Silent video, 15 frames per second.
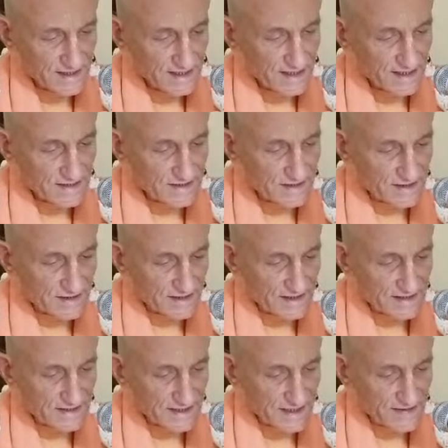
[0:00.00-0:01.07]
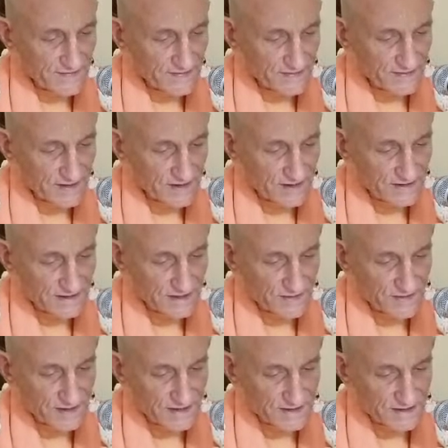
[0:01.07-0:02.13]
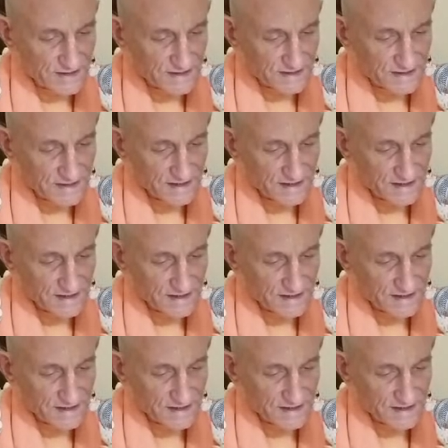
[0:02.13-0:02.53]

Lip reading: is certainly saved from the consequences